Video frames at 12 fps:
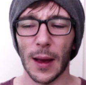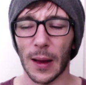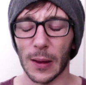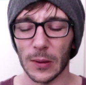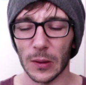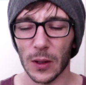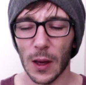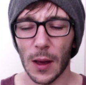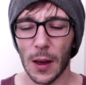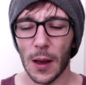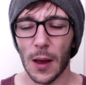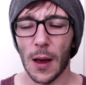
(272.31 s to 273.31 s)
and
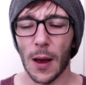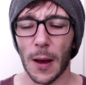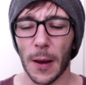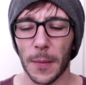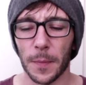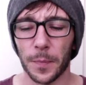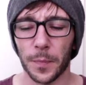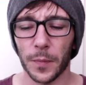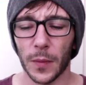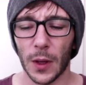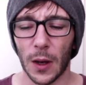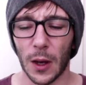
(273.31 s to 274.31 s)
I
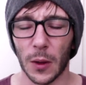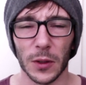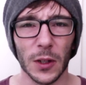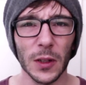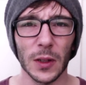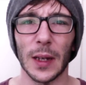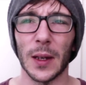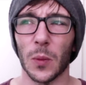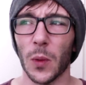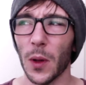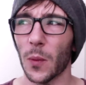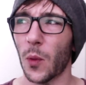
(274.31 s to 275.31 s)
was just thinking,
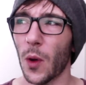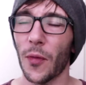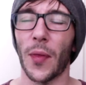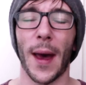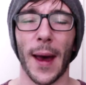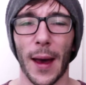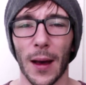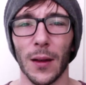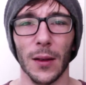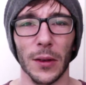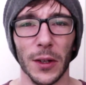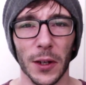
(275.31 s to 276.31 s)
what the
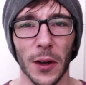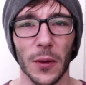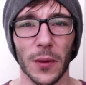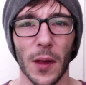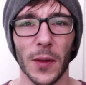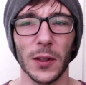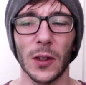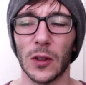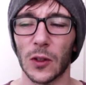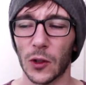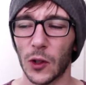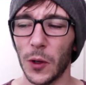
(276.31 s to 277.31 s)
hell, that this is
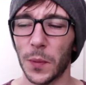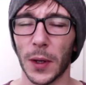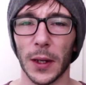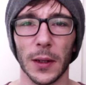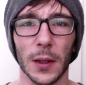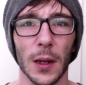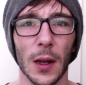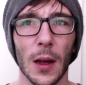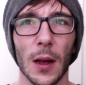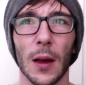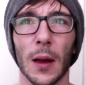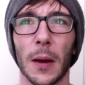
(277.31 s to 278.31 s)
stupid.
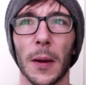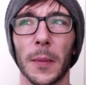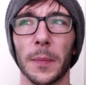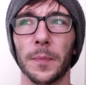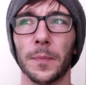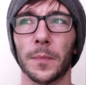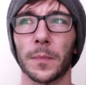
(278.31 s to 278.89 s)
And